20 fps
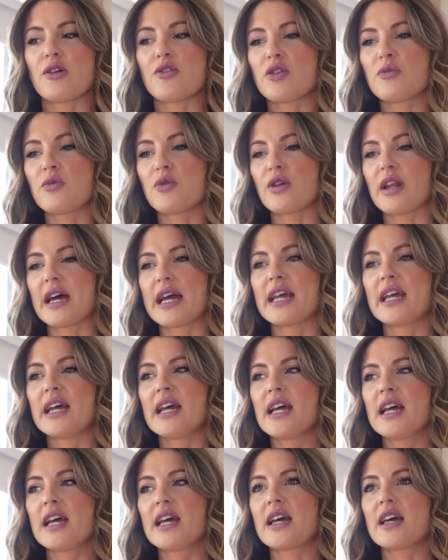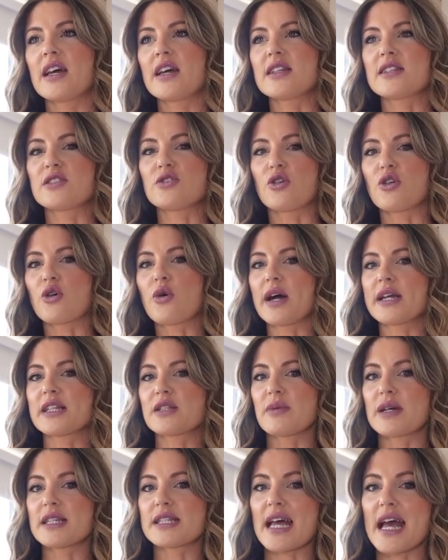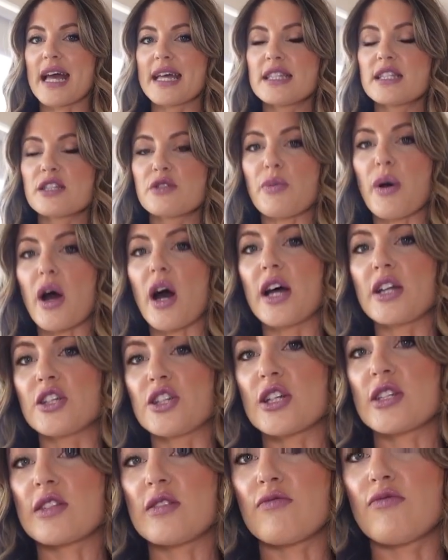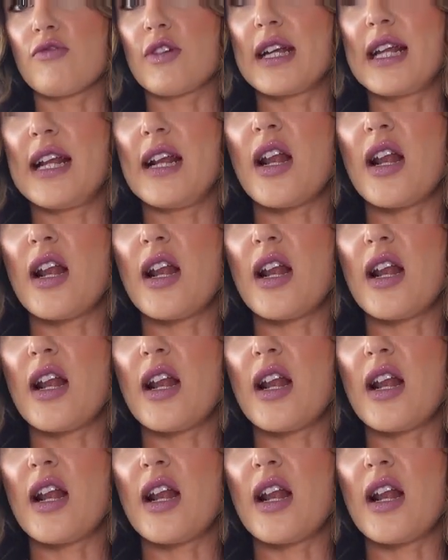on them, or like it's not quite to my taste, but I just really